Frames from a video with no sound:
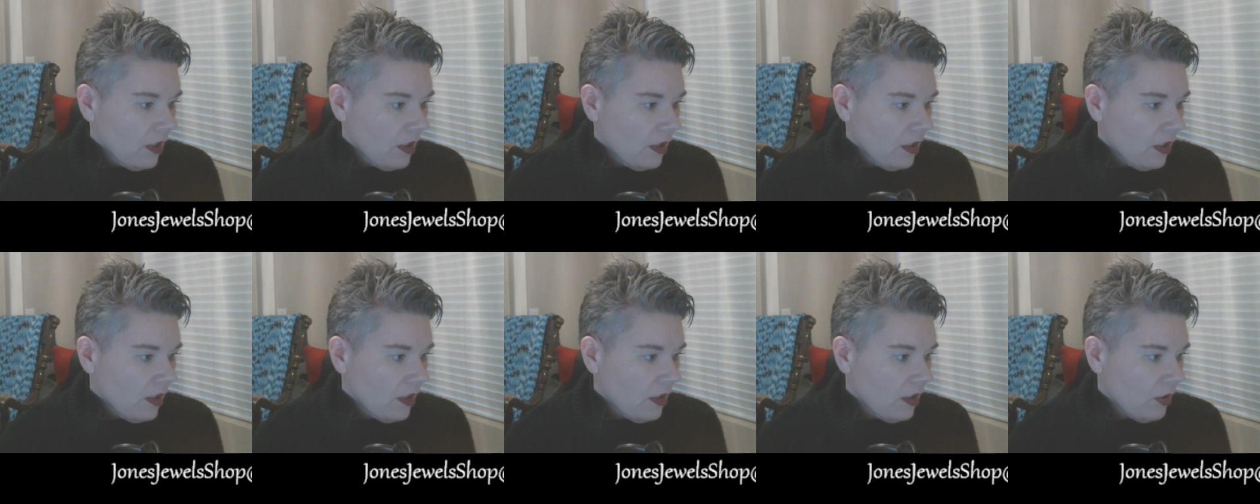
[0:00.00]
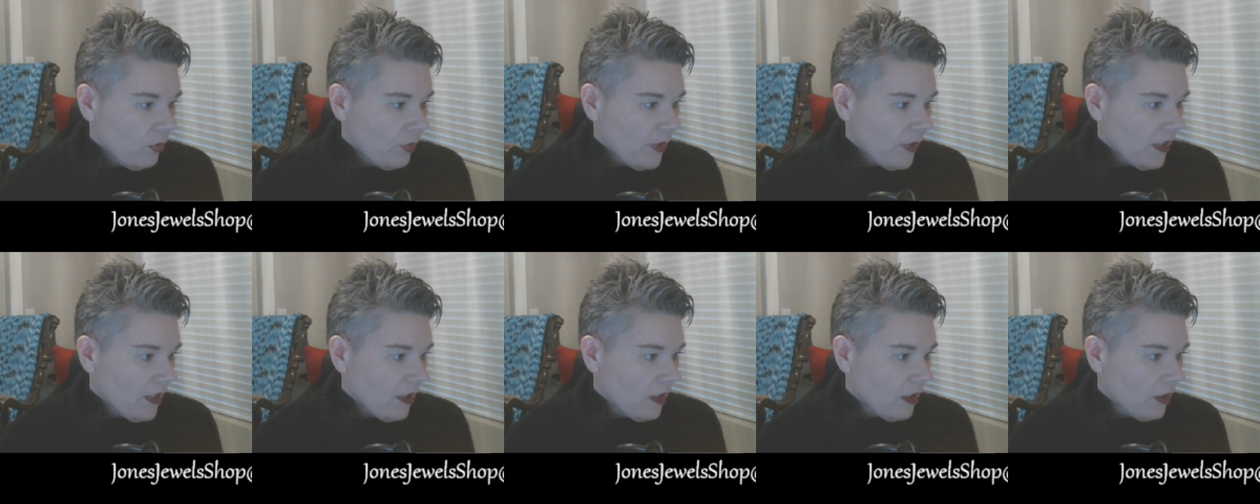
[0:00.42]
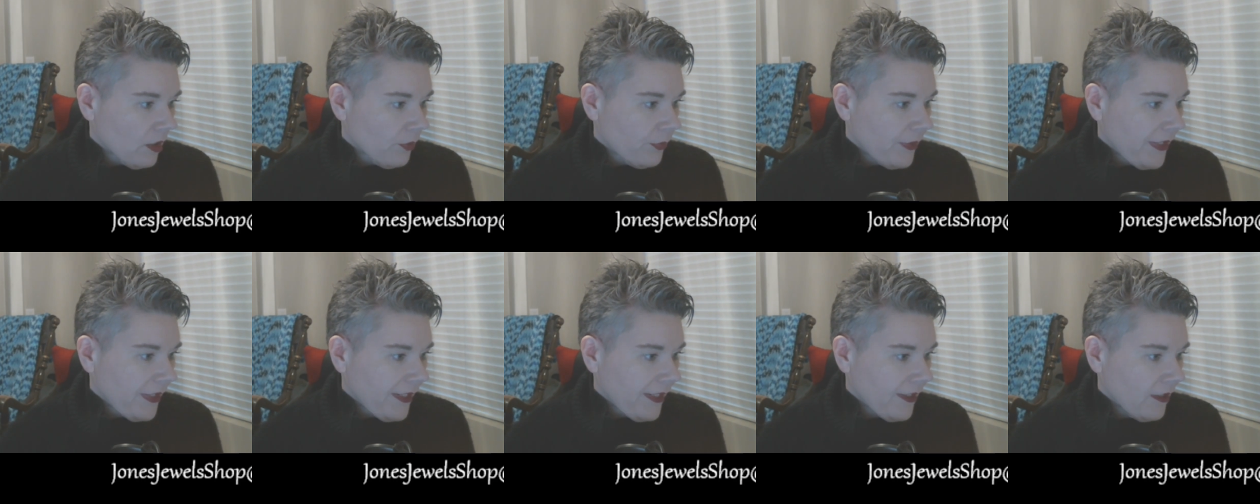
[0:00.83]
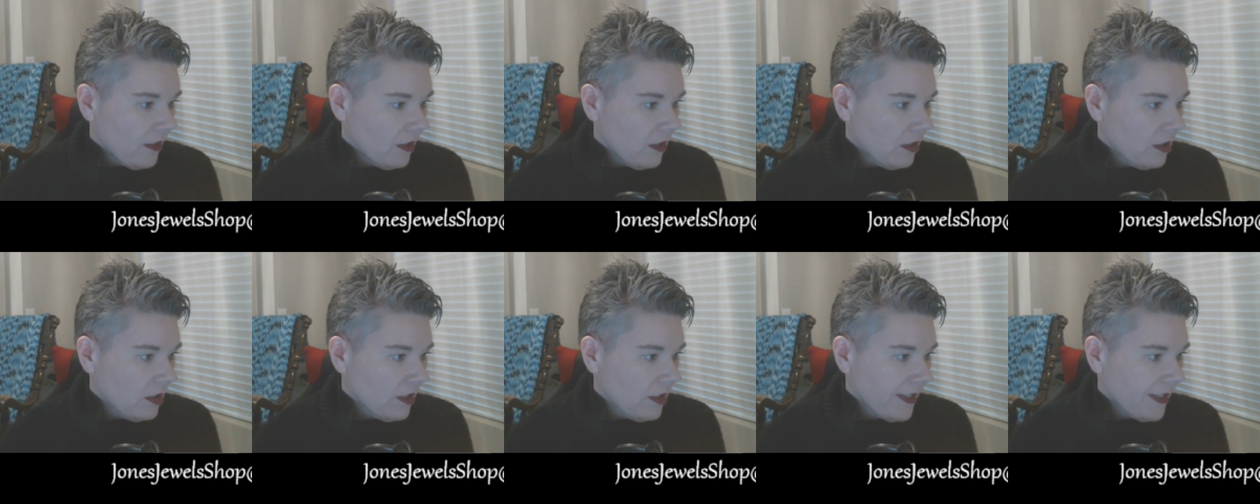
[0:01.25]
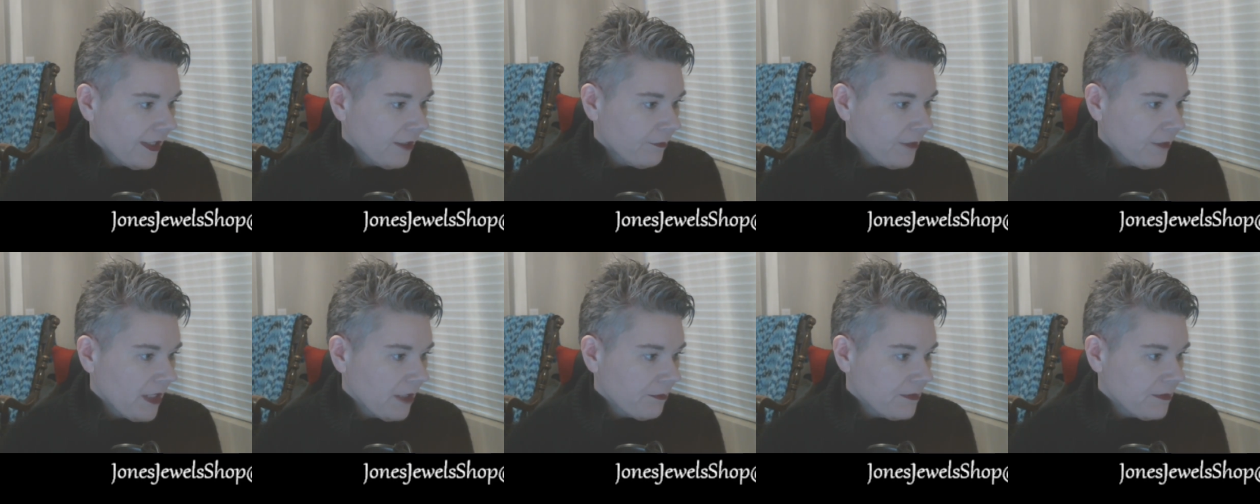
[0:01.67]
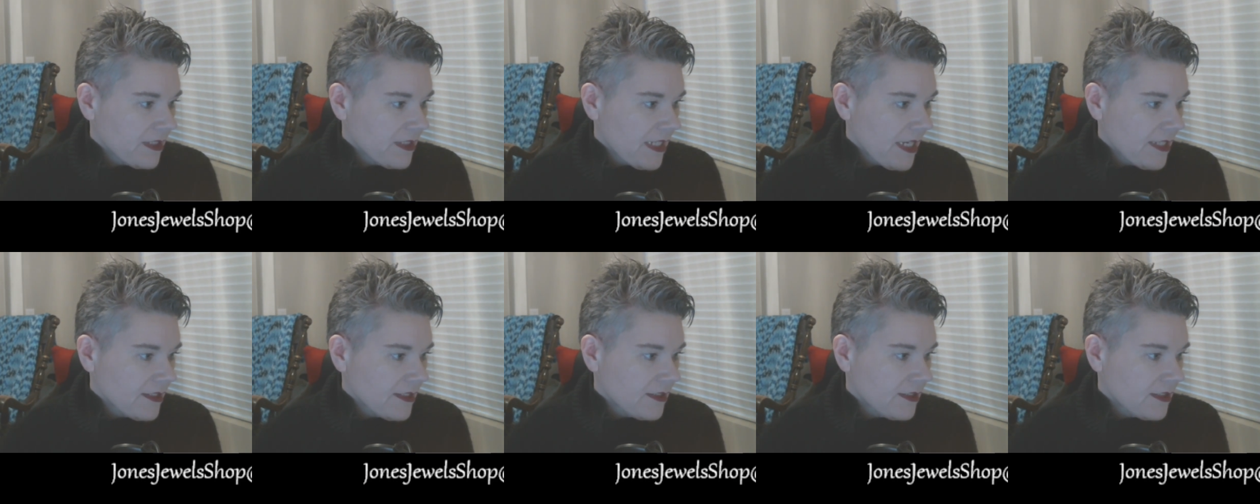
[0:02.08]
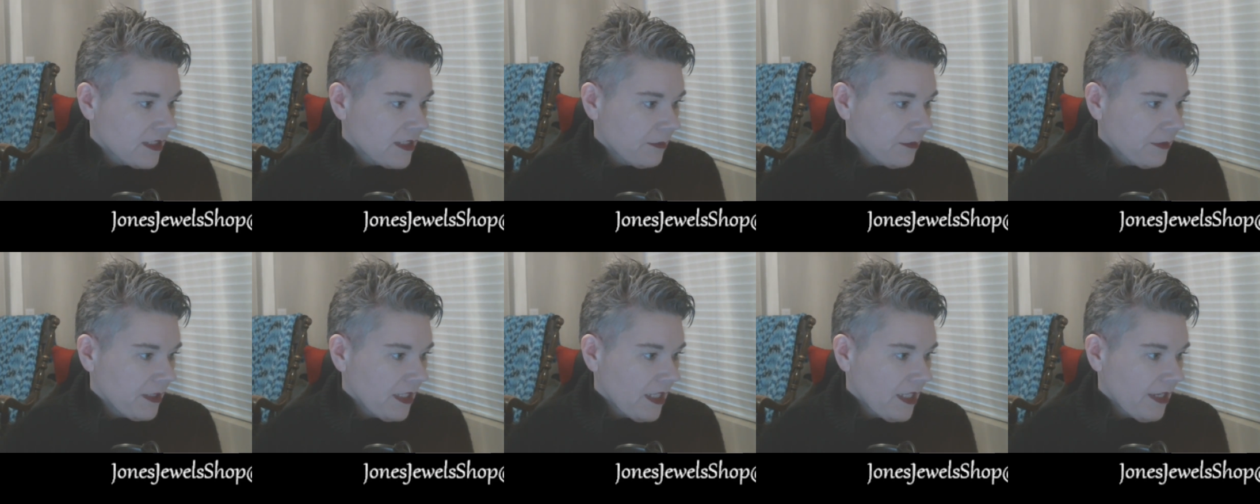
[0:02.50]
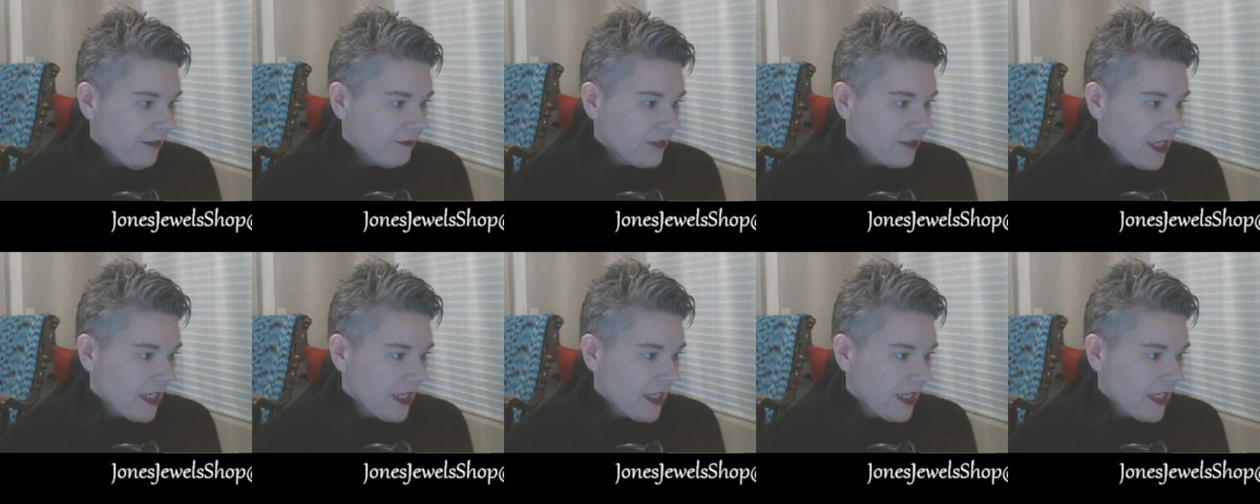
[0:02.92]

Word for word: Oh, where are we? I can make mistakes and still be loved.